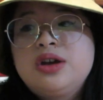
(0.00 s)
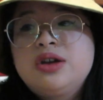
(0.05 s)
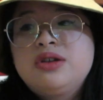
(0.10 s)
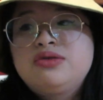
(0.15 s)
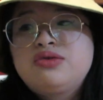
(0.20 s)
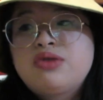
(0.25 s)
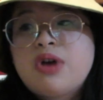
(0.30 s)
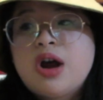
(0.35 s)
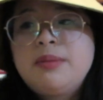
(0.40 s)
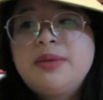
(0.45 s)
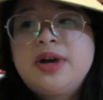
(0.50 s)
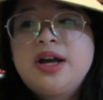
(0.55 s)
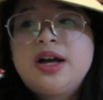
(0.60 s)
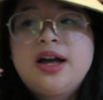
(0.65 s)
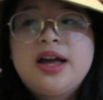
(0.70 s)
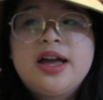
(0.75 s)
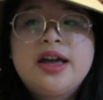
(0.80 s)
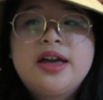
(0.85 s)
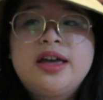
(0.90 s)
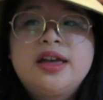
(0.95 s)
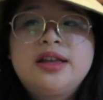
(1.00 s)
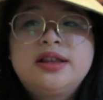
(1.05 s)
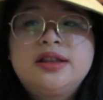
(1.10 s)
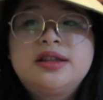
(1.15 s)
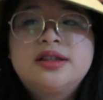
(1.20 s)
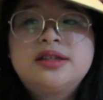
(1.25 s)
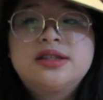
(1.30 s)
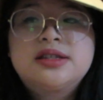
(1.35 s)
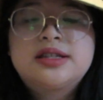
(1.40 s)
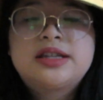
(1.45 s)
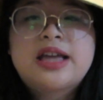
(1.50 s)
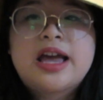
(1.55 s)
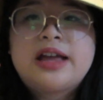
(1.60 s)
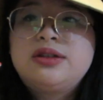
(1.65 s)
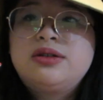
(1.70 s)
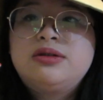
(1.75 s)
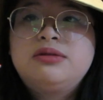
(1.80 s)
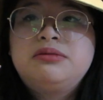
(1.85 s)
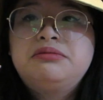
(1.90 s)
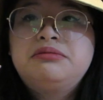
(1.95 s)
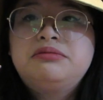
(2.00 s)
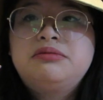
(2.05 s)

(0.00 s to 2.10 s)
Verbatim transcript: drama and scandal.